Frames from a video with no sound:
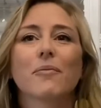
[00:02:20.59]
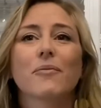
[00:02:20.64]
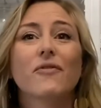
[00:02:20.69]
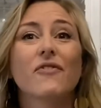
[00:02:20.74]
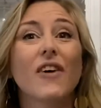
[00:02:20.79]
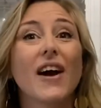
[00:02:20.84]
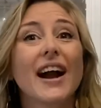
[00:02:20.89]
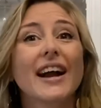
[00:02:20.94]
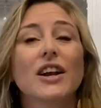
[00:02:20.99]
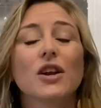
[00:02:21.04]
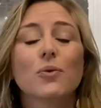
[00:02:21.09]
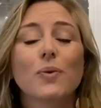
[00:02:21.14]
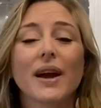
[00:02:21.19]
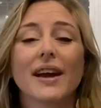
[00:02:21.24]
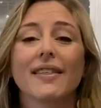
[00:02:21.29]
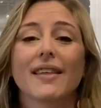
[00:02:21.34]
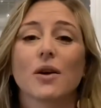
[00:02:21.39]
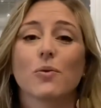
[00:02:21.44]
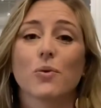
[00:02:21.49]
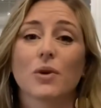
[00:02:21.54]
Find a way
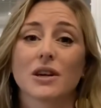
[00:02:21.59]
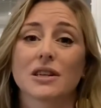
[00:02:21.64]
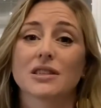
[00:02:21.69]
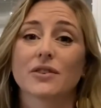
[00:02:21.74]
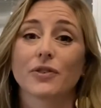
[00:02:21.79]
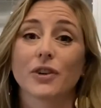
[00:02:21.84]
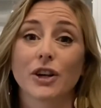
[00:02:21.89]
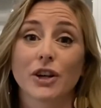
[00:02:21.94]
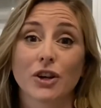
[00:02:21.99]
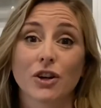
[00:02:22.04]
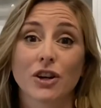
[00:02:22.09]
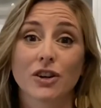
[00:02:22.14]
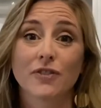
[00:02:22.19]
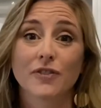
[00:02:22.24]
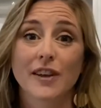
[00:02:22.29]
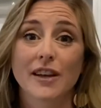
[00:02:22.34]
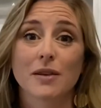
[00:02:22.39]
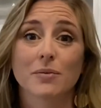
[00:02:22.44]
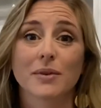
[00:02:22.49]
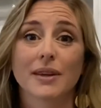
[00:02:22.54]
that works for your
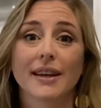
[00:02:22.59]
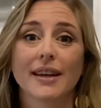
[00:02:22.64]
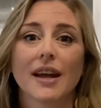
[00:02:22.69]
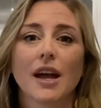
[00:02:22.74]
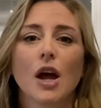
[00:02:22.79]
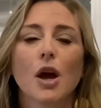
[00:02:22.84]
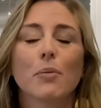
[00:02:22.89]
family,